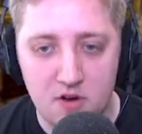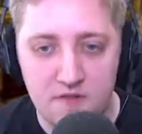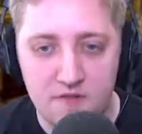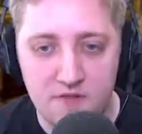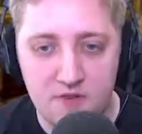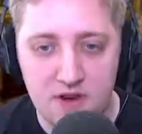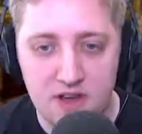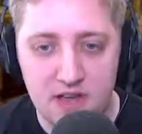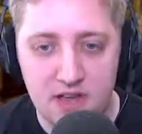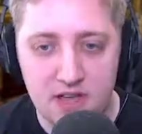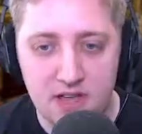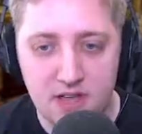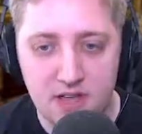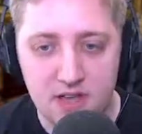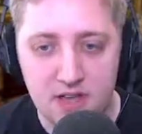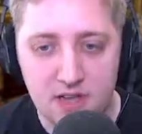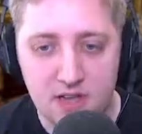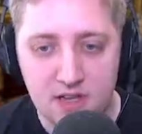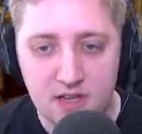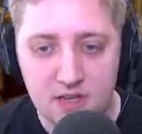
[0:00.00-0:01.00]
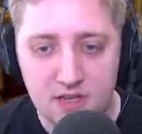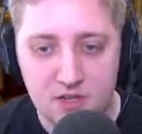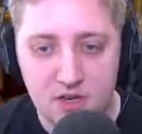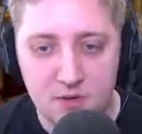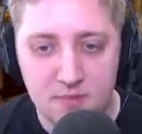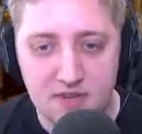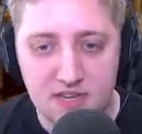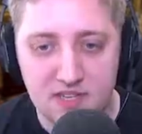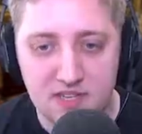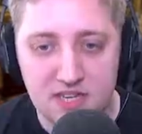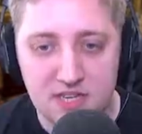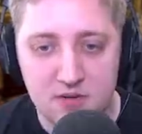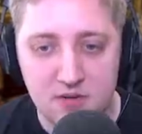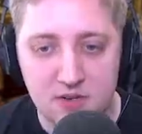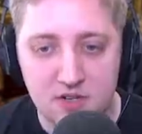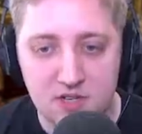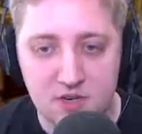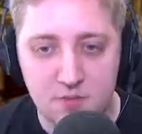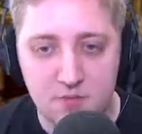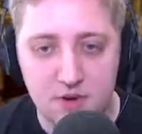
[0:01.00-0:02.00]
over it? There's got to be a
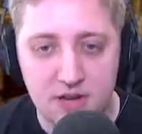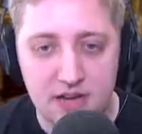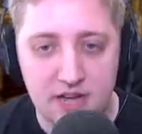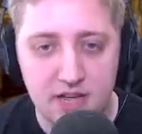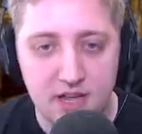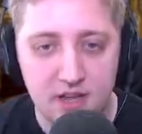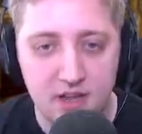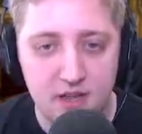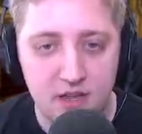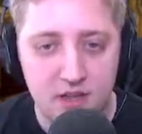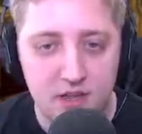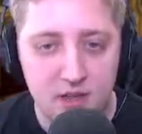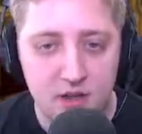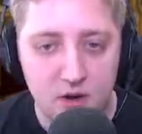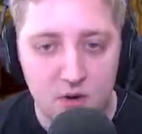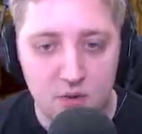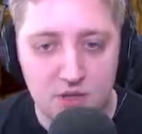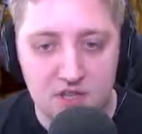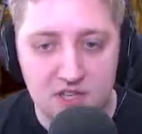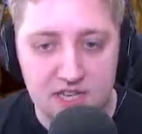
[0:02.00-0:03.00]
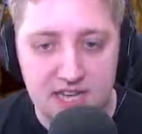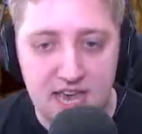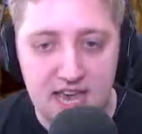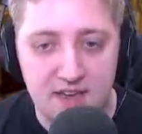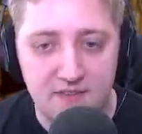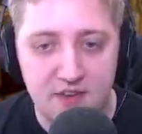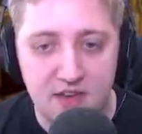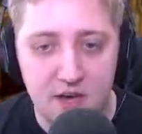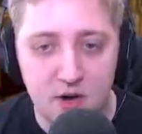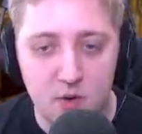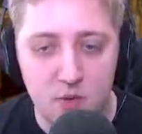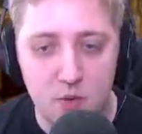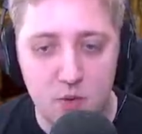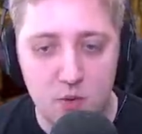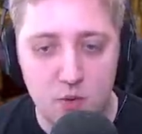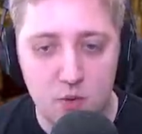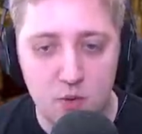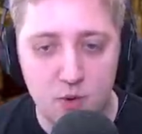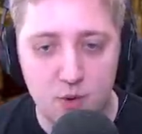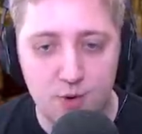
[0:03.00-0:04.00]
secret somewhere. Oh, there's a cave here.
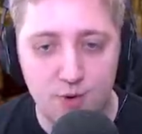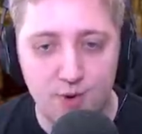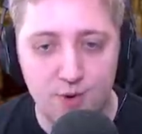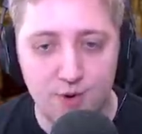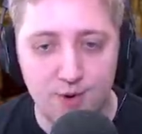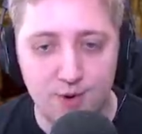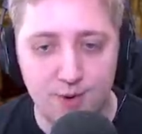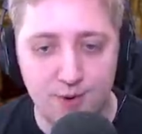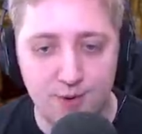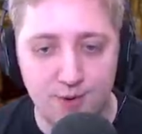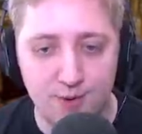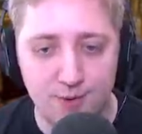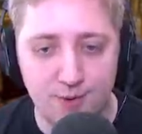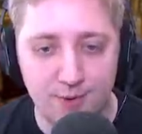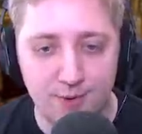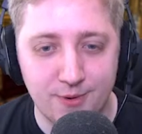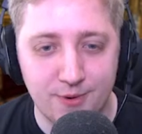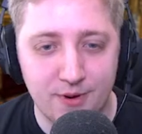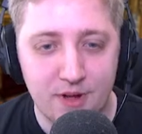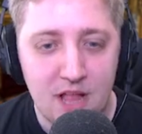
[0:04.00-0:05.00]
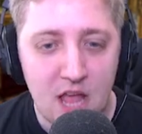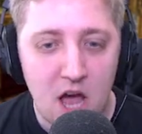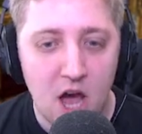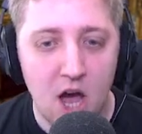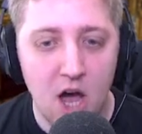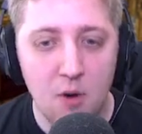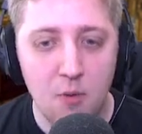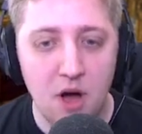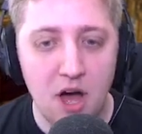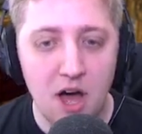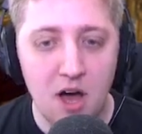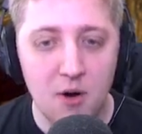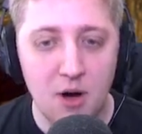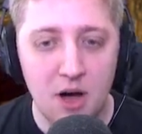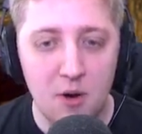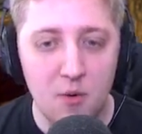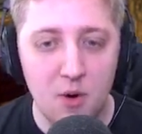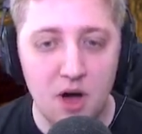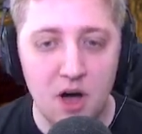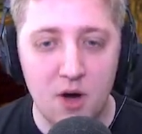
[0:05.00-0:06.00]
Ooh. Oh, whoa,
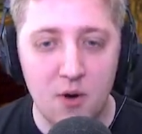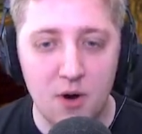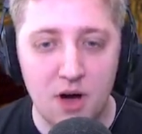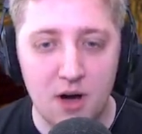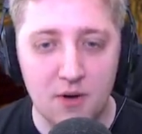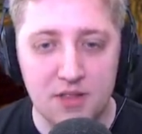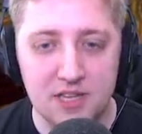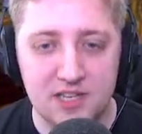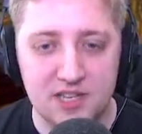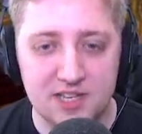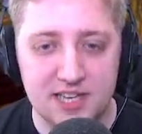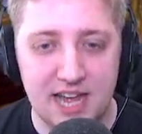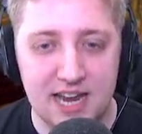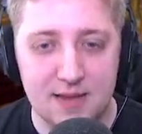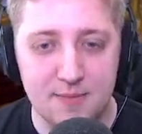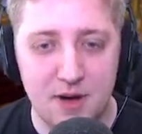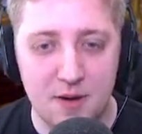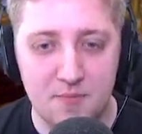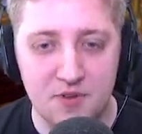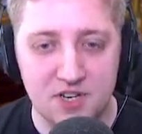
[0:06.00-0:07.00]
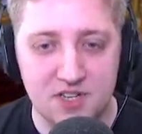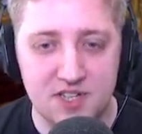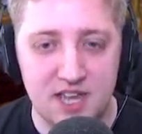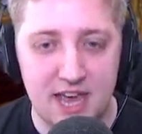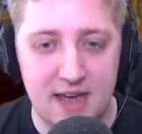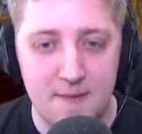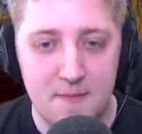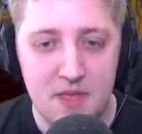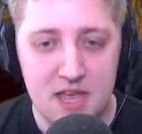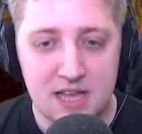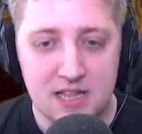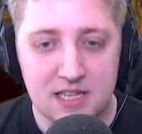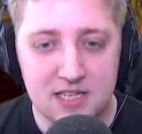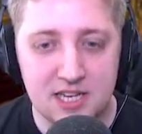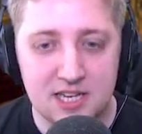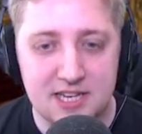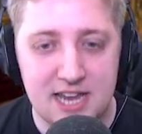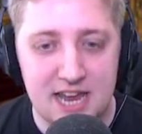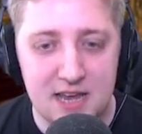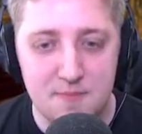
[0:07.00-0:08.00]
oh, whoa, whoa. There's a scaly bob just there. There's
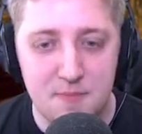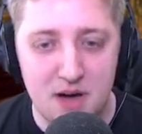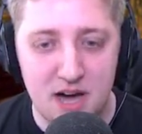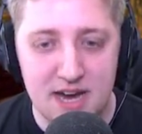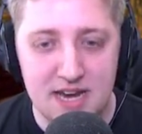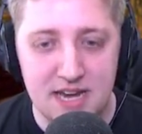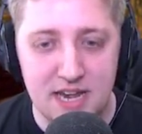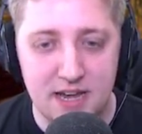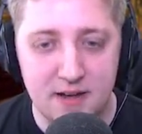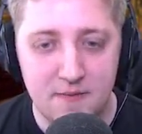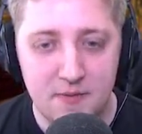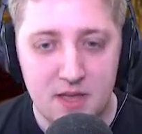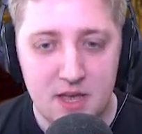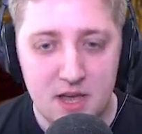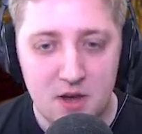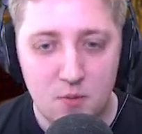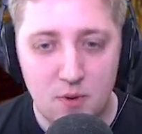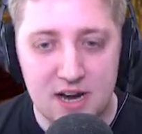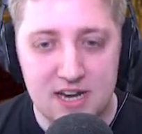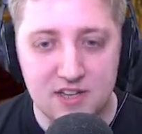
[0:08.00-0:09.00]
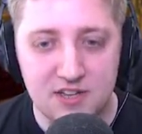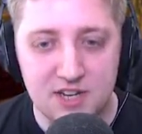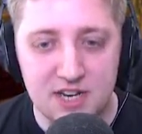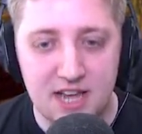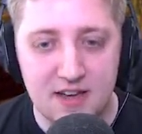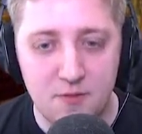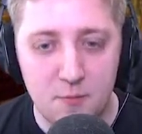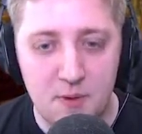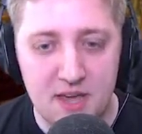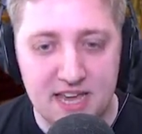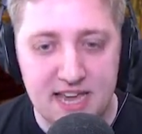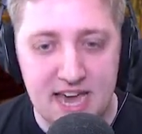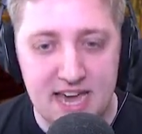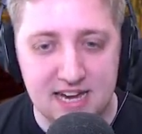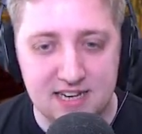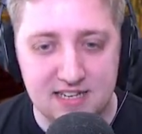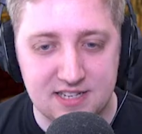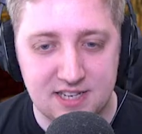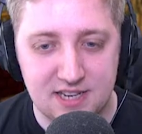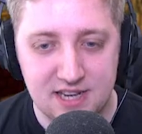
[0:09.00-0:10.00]
a dead miner. Why doesn't he have a
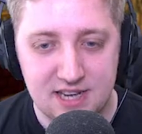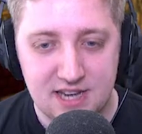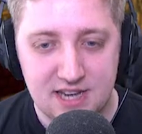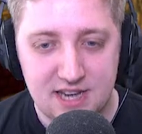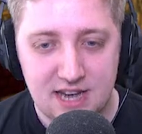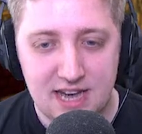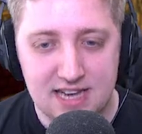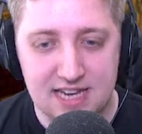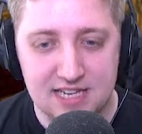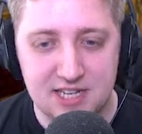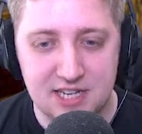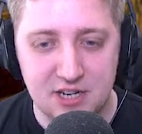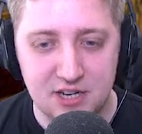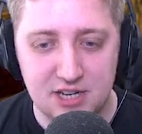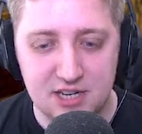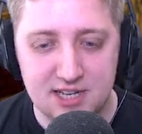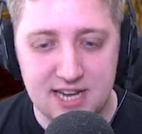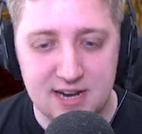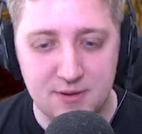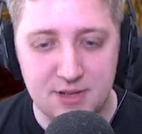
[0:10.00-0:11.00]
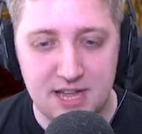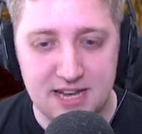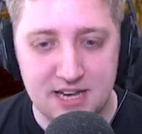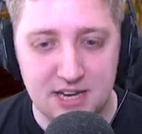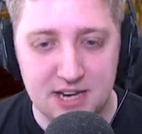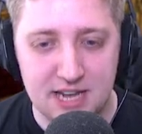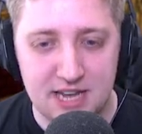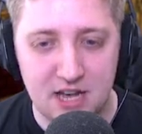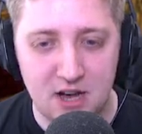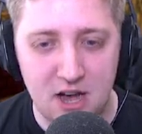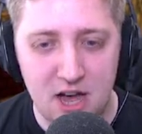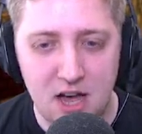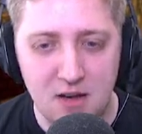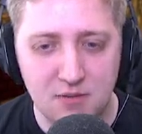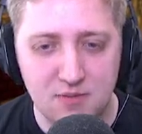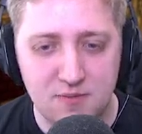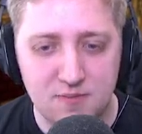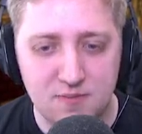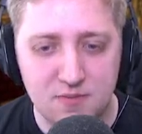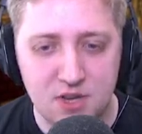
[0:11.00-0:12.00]
pickaxe? I guess he couldn't attack with that, could he?
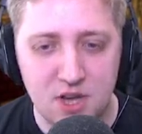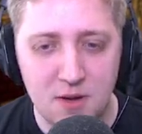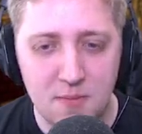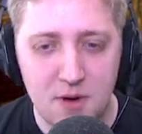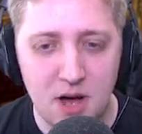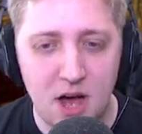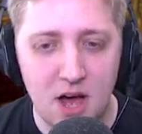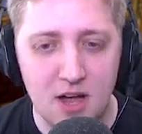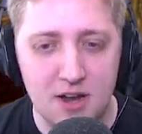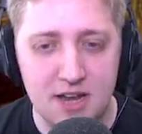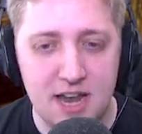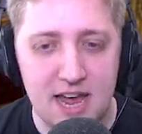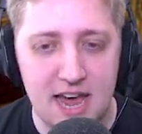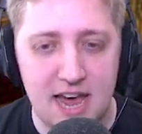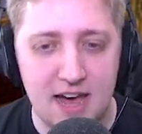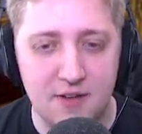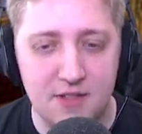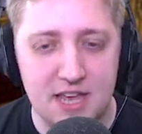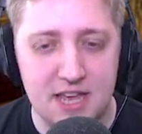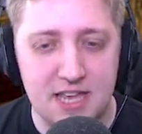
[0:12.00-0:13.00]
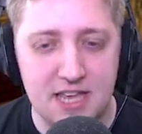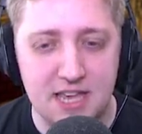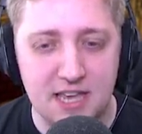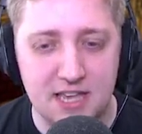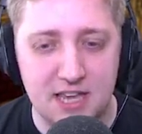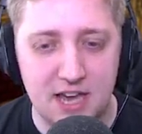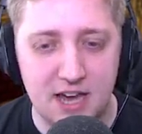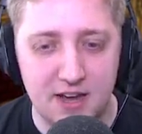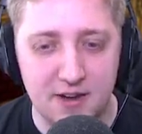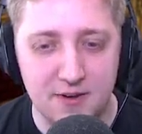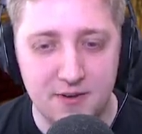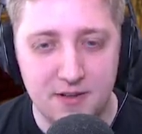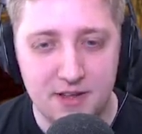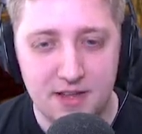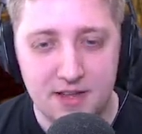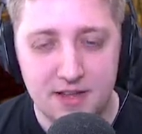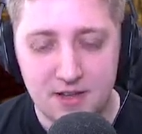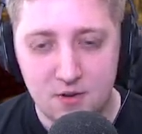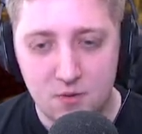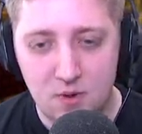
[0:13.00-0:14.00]
Oh, come on now. There you go.
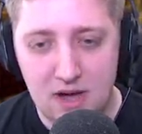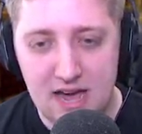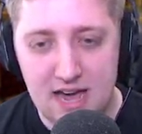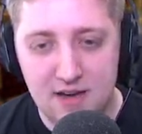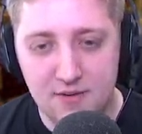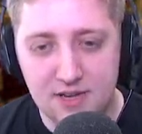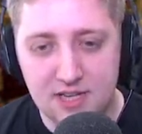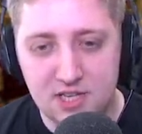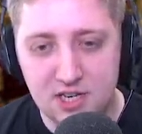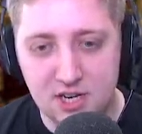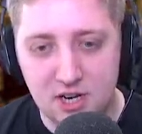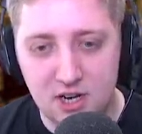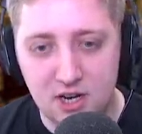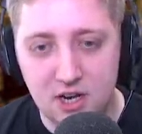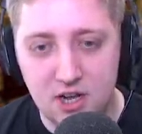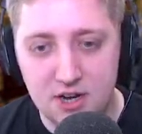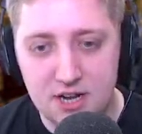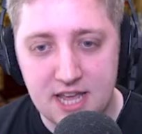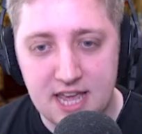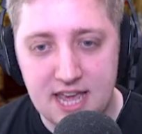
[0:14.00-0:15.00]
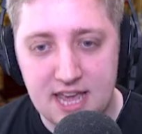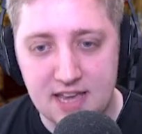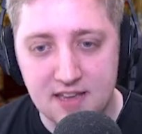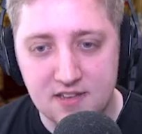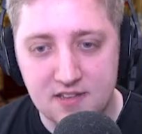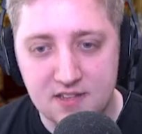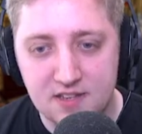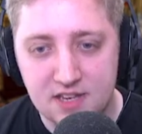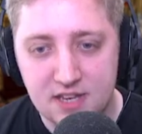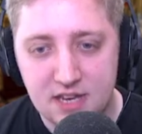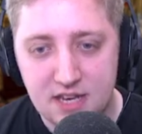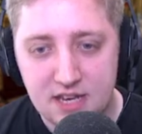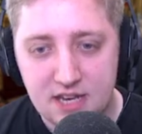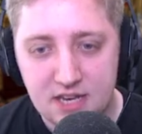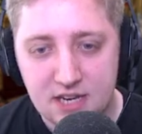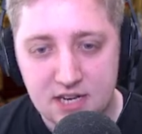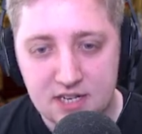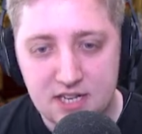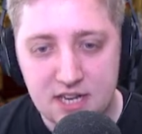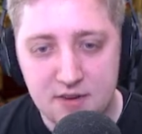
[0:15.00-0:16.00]
Wow, he took a lot of hits.
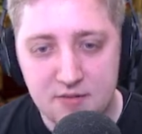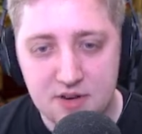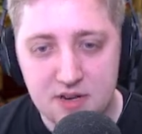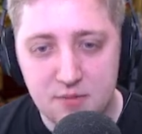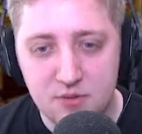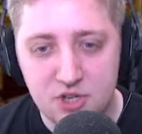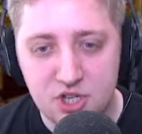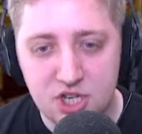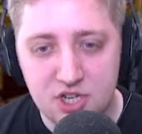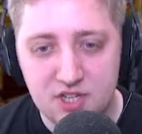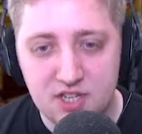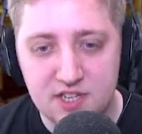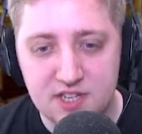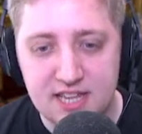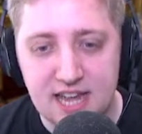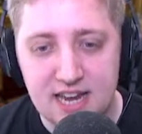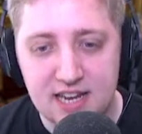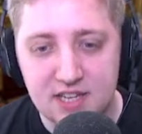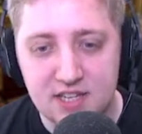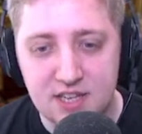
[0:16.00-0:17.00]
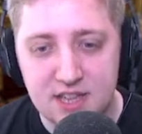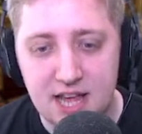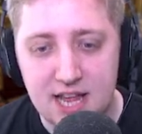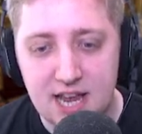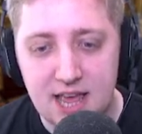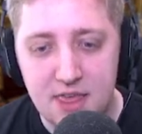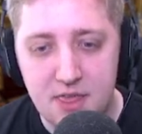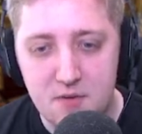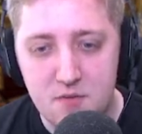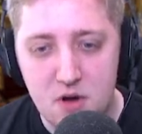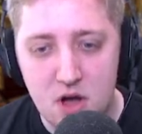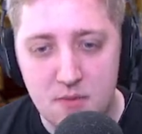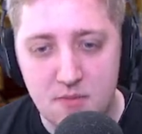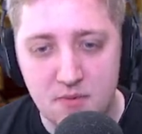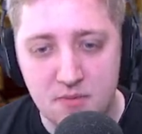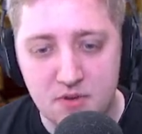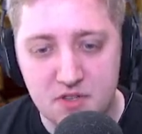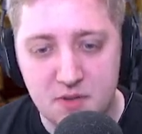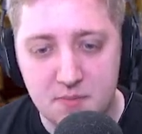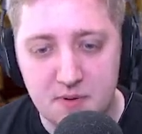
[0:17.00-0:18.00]
Considering he was just a skeleton, that leather
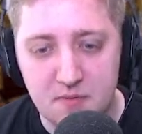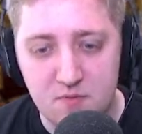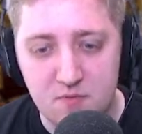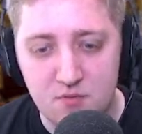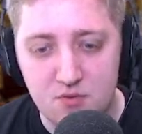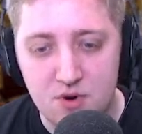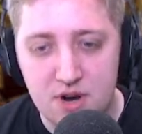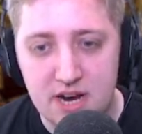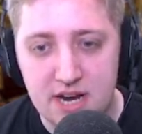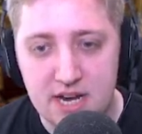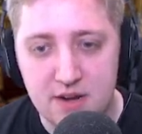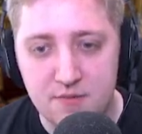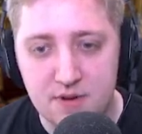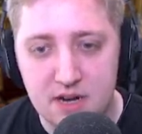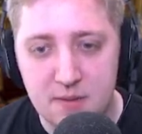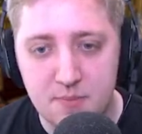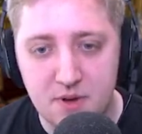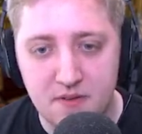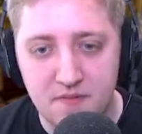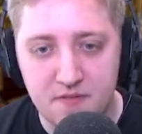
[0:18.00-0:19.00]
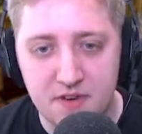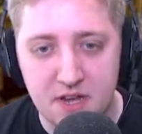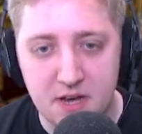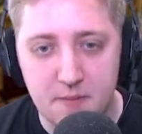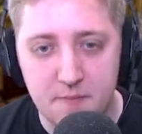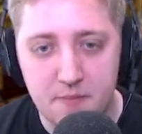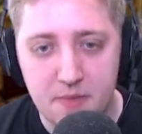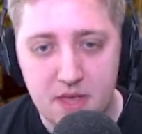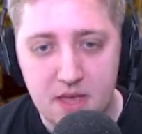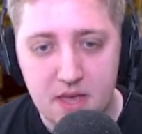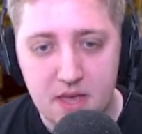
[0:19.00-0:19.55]
armor must have been really, really buffed up.